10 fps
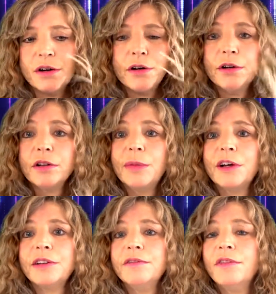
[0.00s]
all
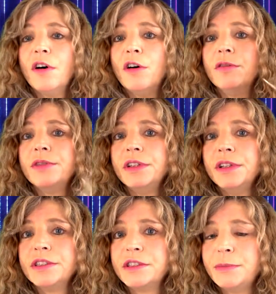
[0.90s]
about evolving
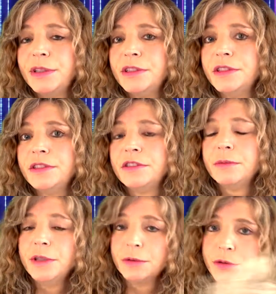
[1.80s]
this species to
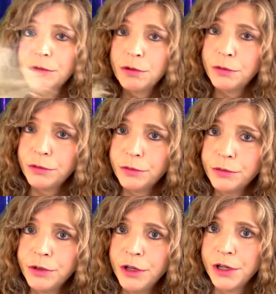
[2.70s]
be able to
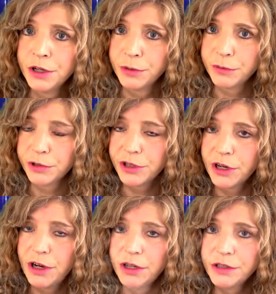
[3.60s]
hold more
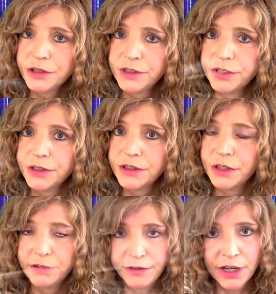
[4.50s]

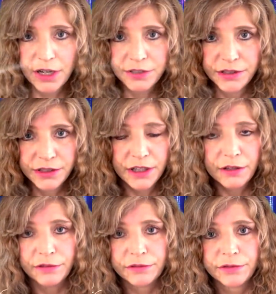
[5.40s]
consciousness of God's
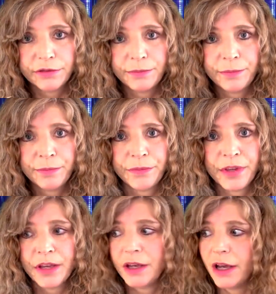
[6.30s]
self.
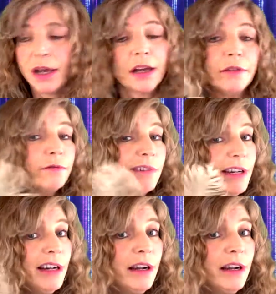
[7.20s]
And right